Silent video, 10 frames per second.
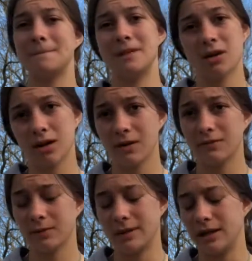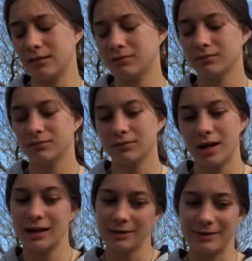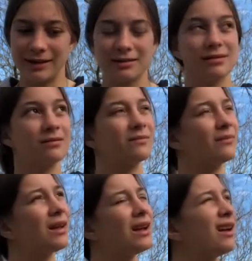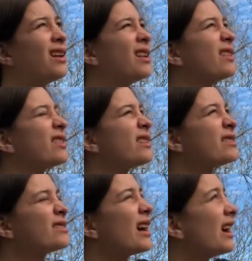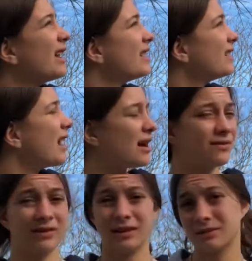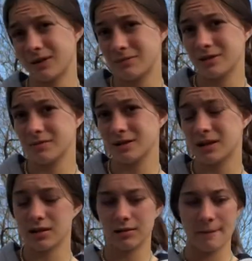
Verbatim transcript: Don't come for me. Anyways, the sun I feel like might be coming down.